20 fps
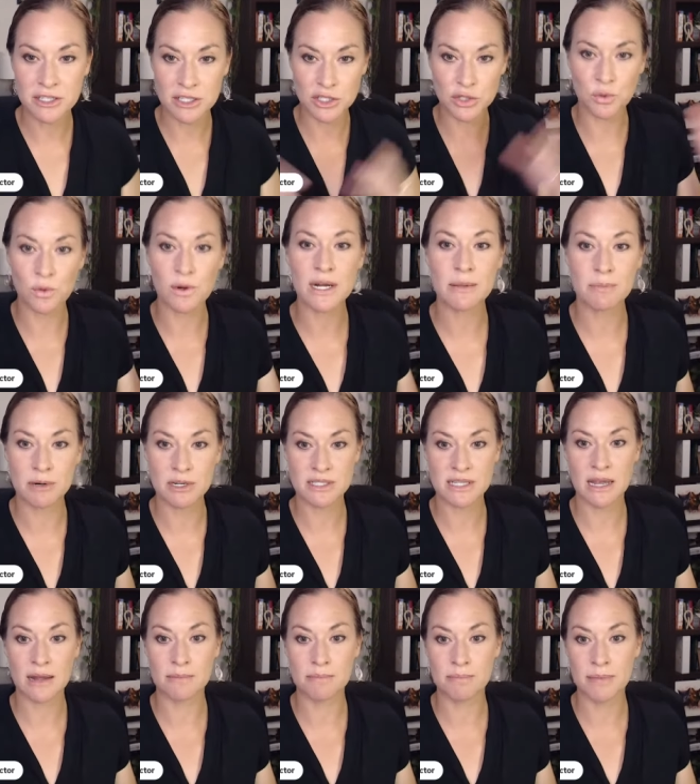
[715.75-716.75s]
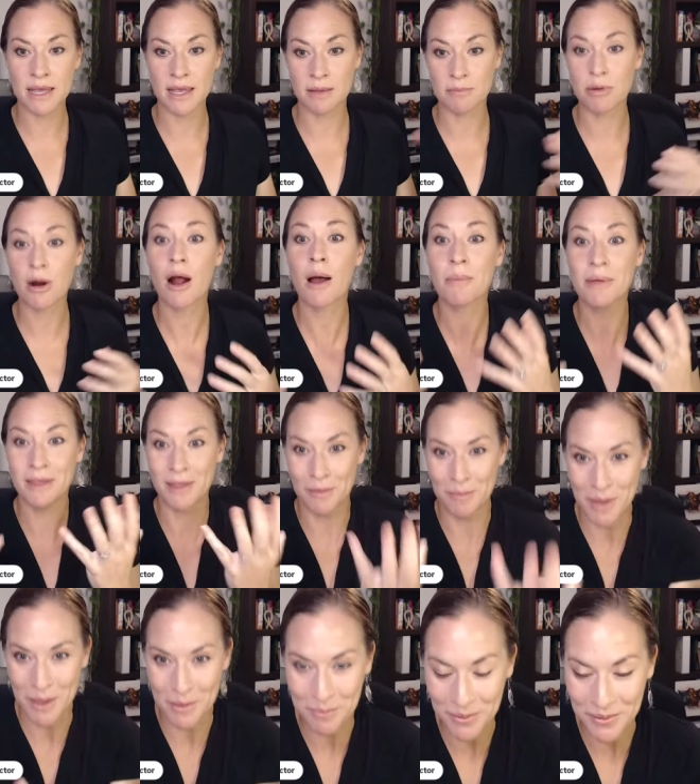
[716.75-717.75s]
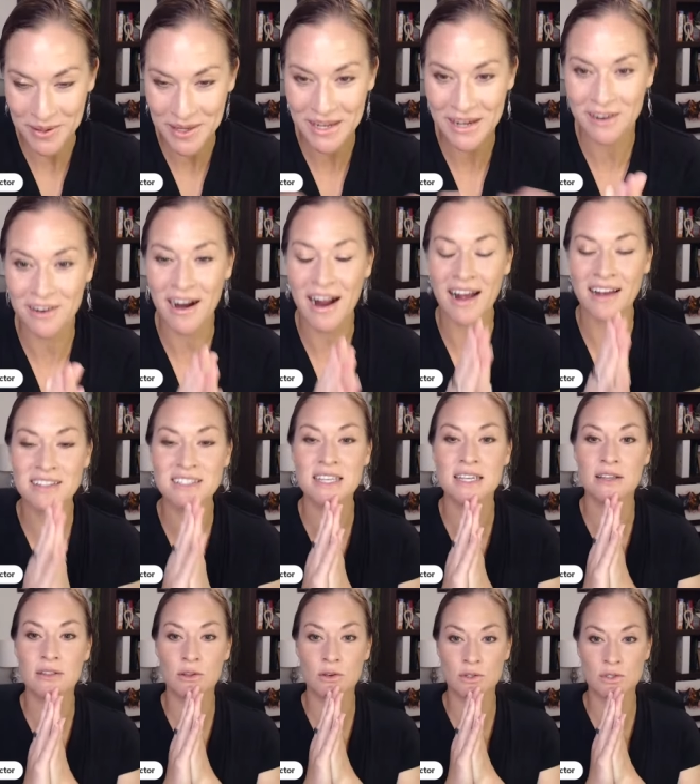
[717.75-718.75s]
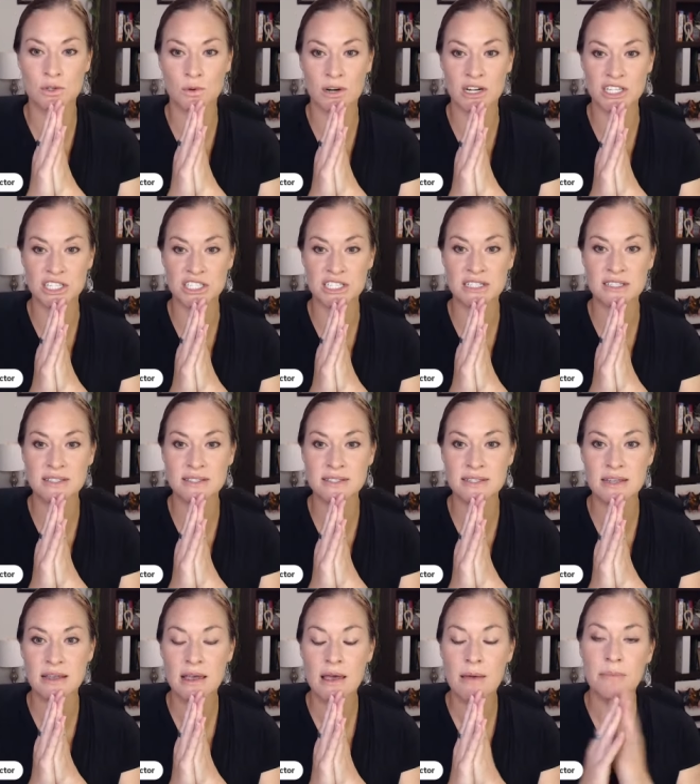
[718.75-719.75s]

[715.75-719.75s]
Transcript: the 20% being probably the people here asking those questions,